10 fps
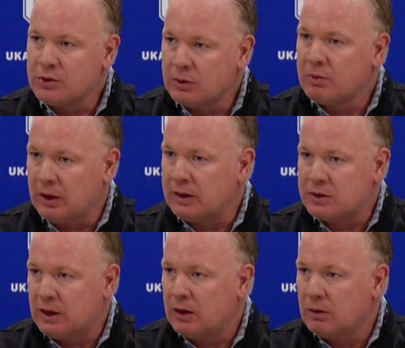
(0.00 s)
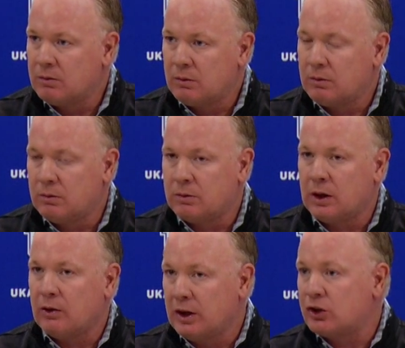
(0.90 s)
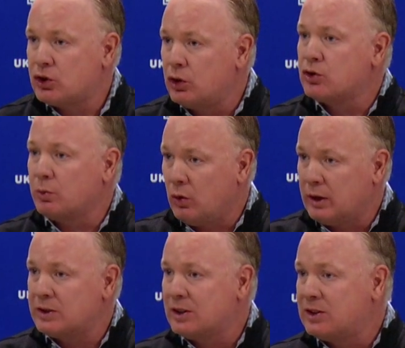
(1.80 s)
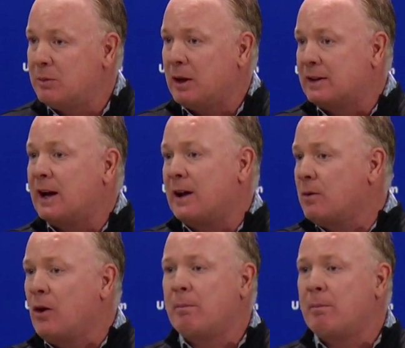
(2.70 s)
There were some things that are inexcusable against a team like that